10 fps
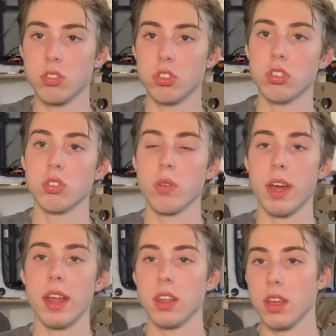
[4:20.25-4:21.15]
just so
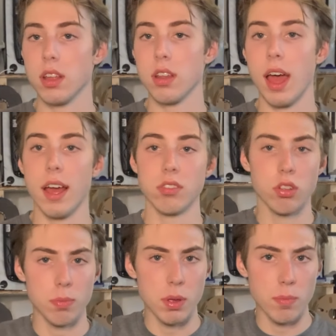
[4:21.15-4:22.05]
that it has a
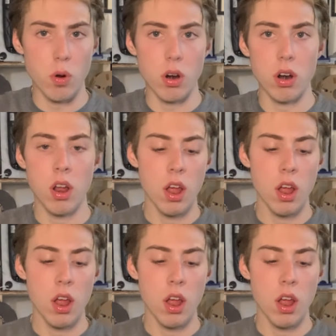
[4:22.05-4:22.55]
little bit more